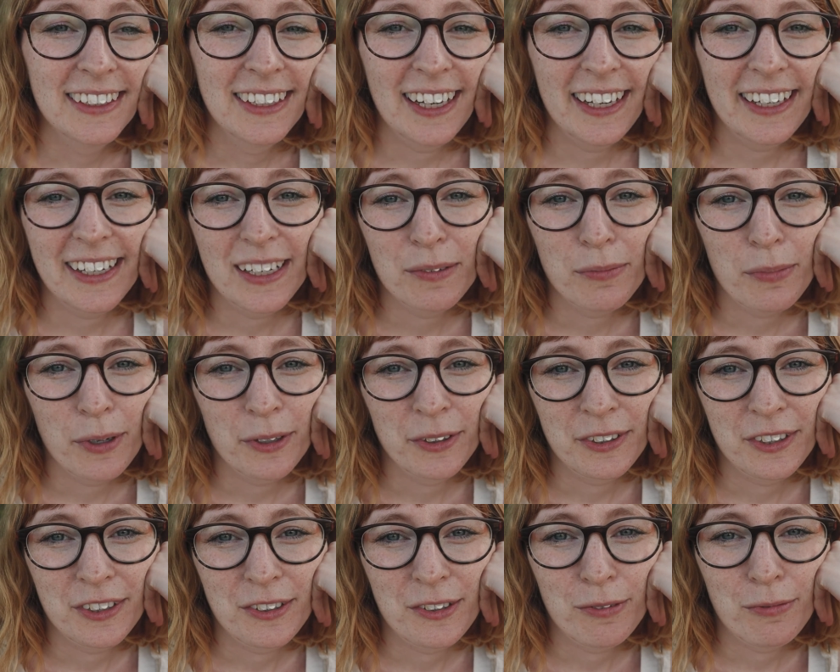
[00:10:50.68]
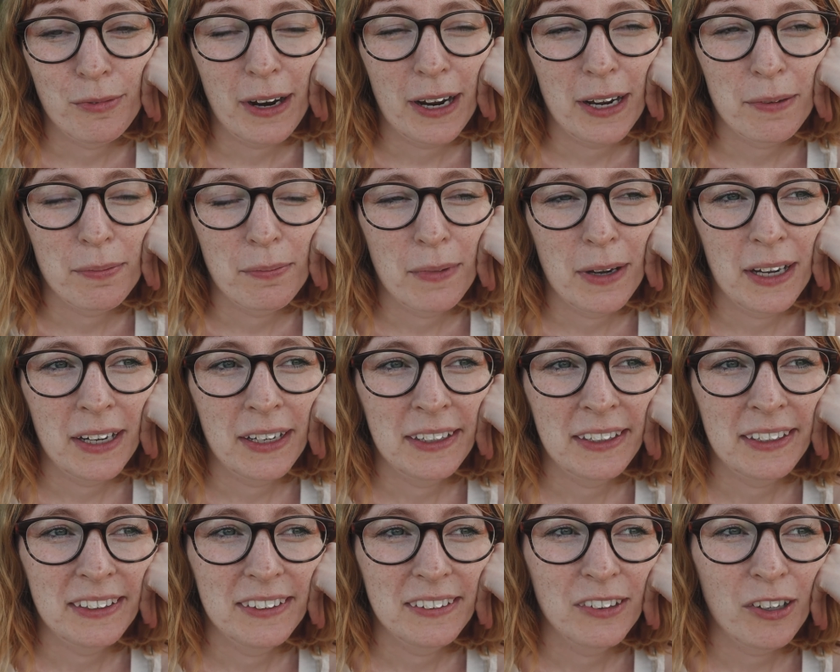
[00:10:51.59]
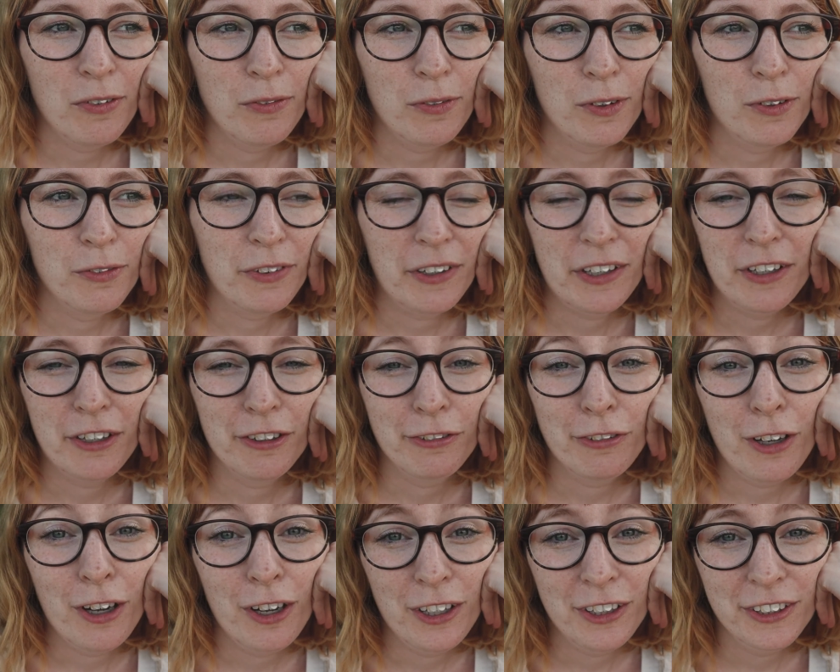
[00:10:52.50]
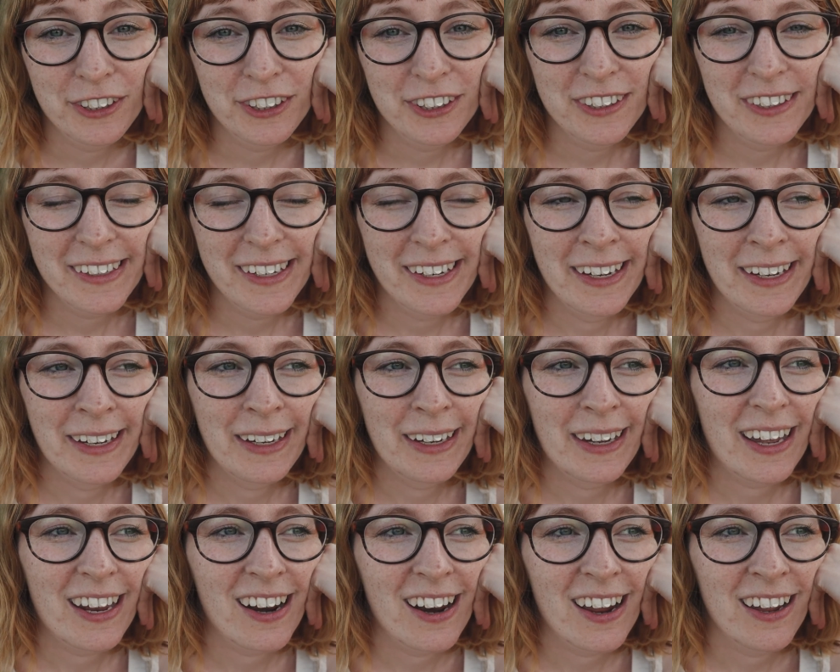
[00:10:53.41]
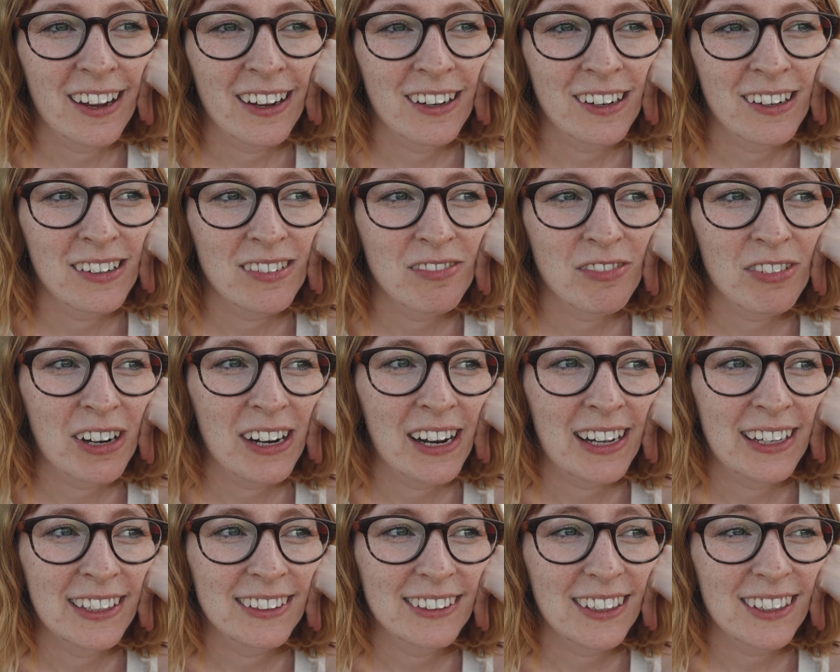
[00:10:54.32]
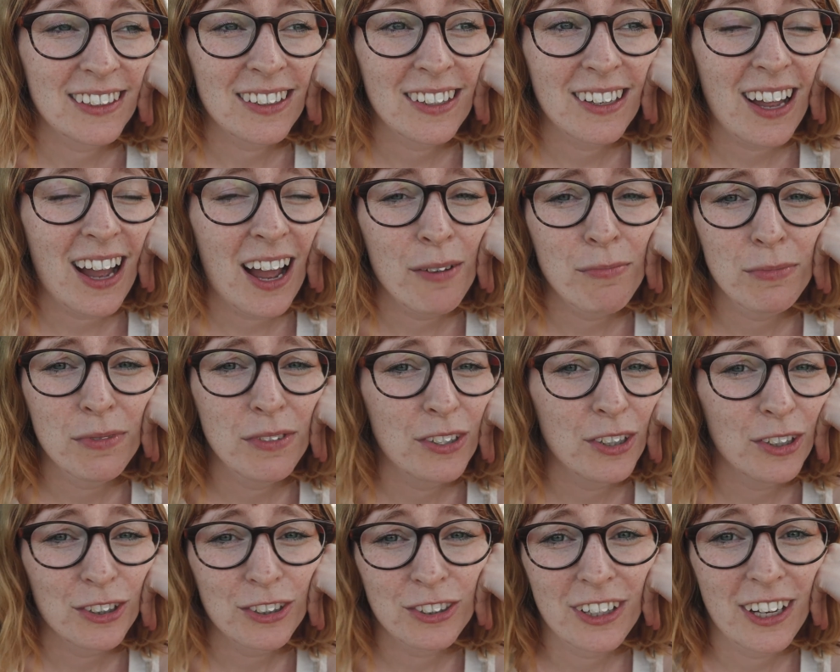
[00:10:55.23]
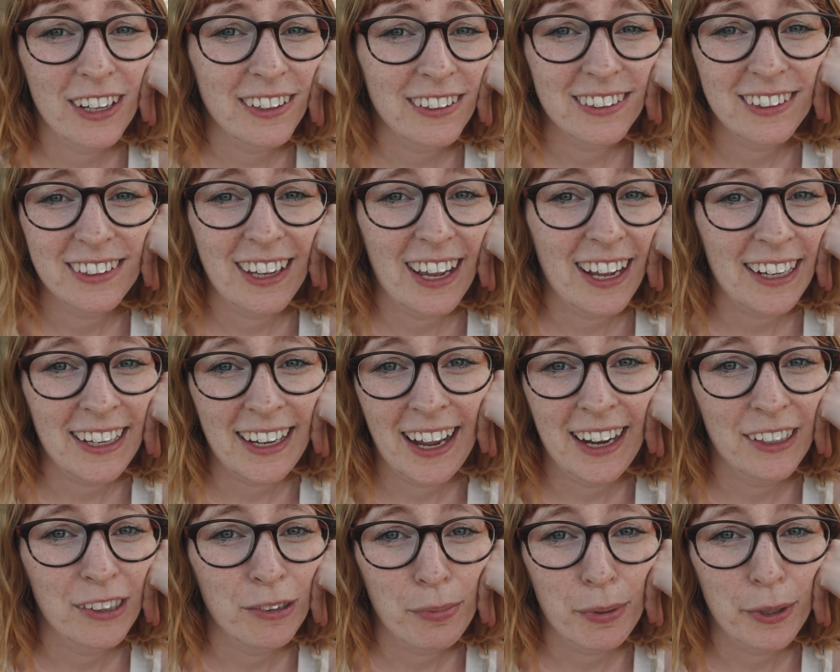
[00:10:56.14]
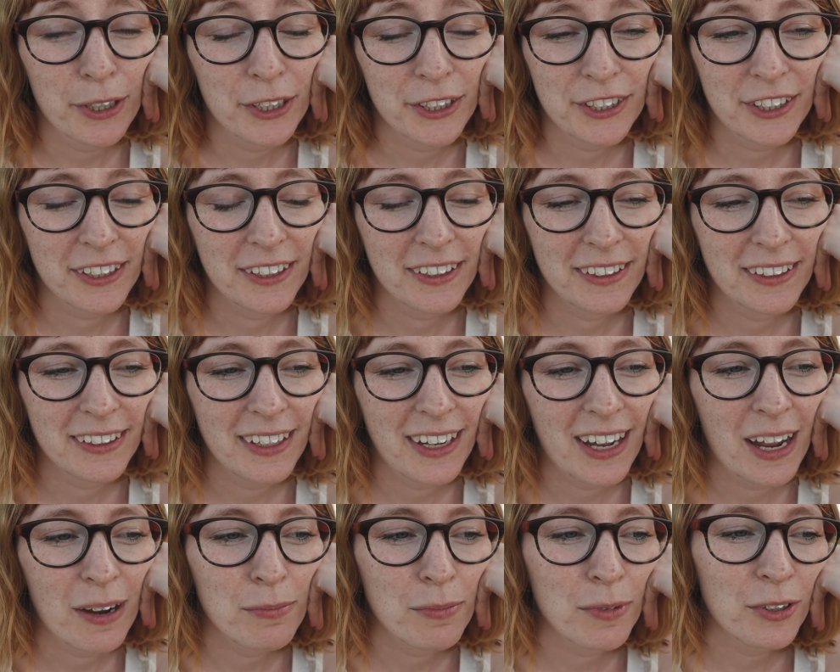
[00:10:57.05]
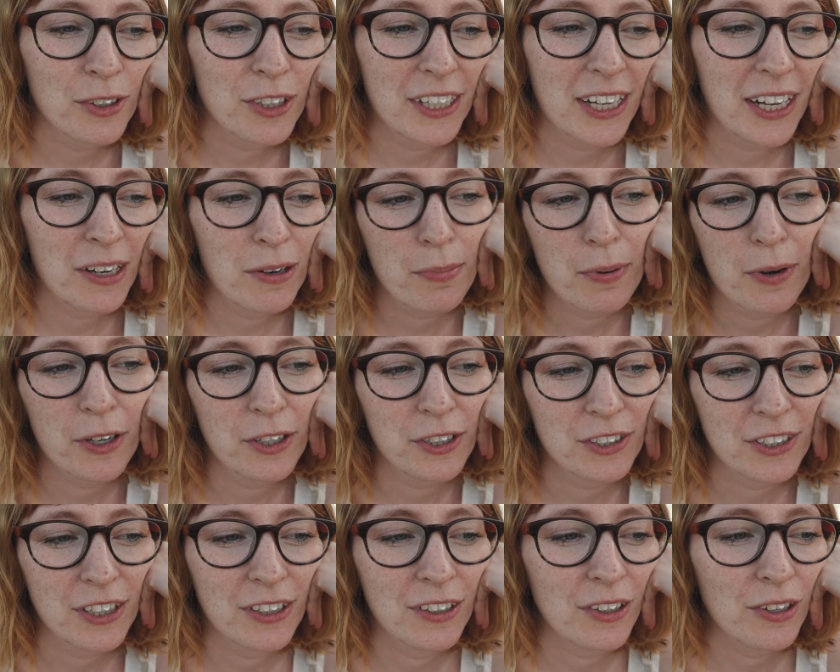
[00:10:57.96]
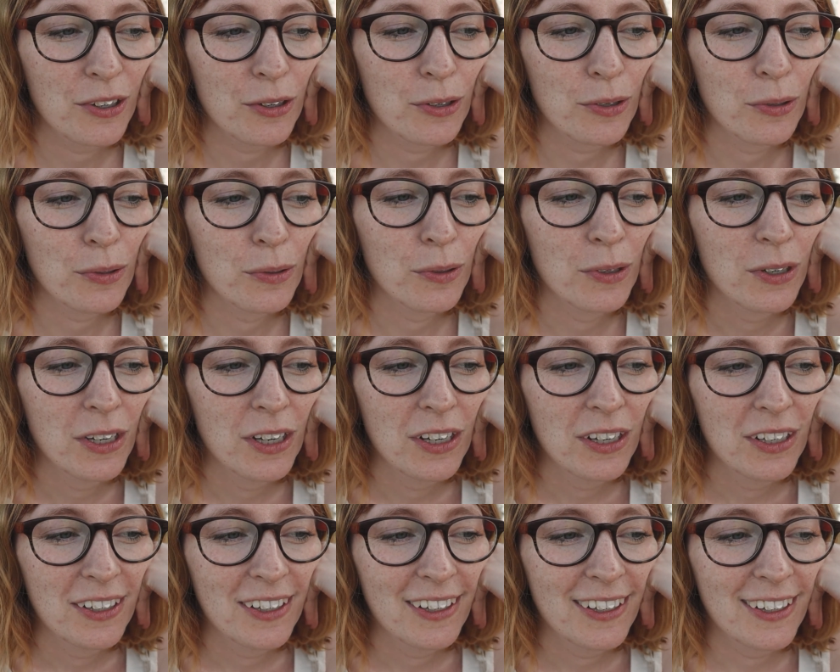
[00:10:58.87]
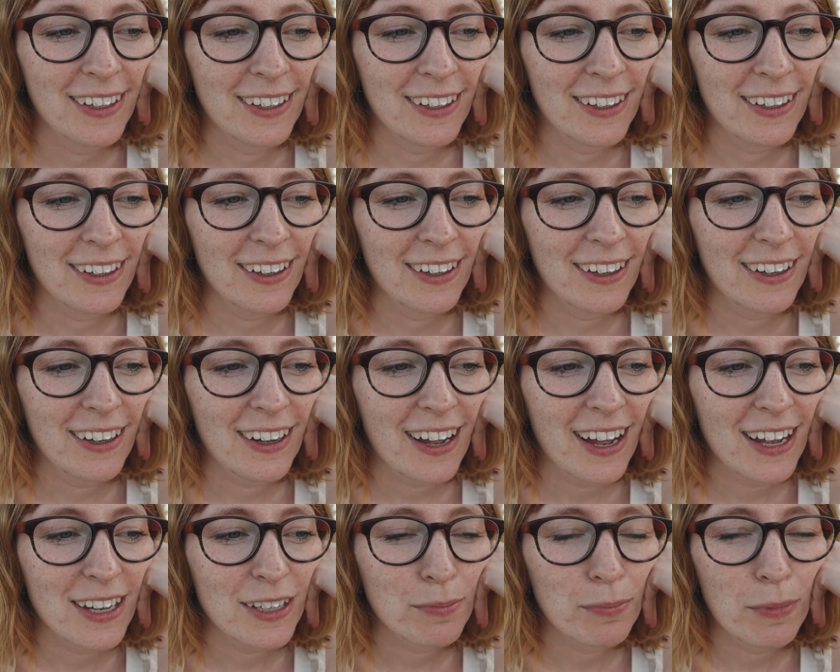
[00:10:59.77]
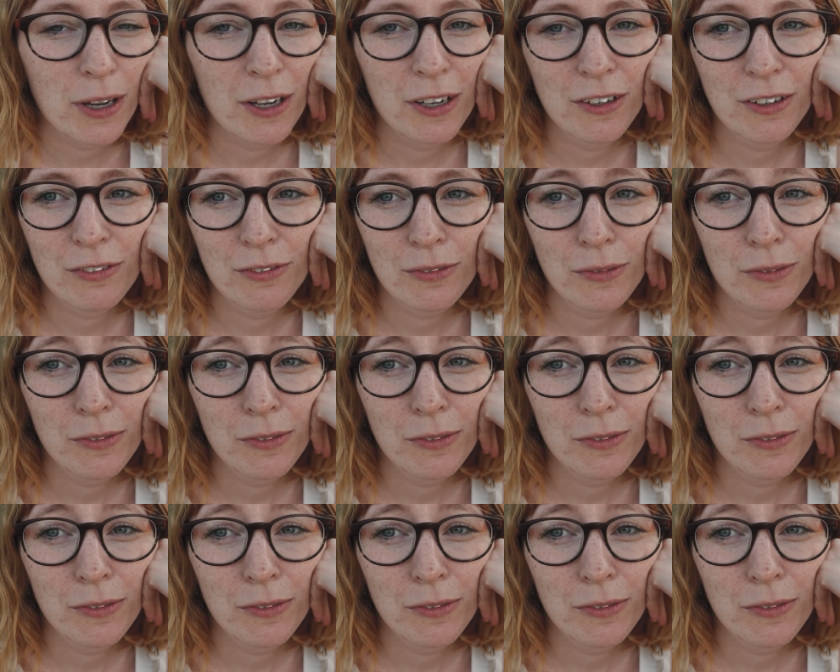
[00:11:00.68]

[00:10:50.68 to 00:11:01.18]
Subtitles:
had wanted to write my novel very fast, and I realized that I'm just not that kind of person. I'm not the kind of person who has my